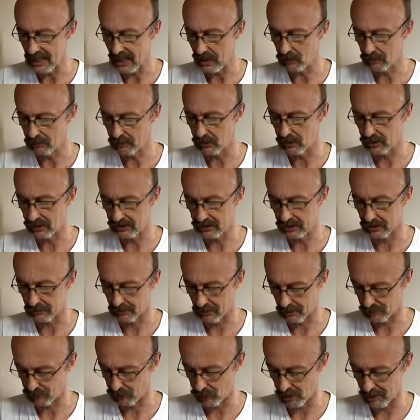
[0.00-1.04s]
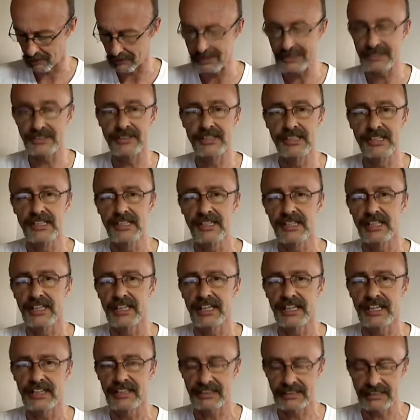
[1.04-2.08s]
output or performance.
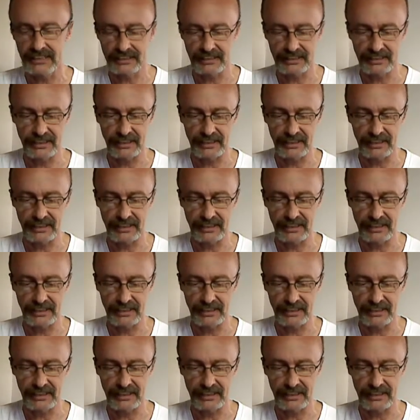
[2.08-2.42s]
And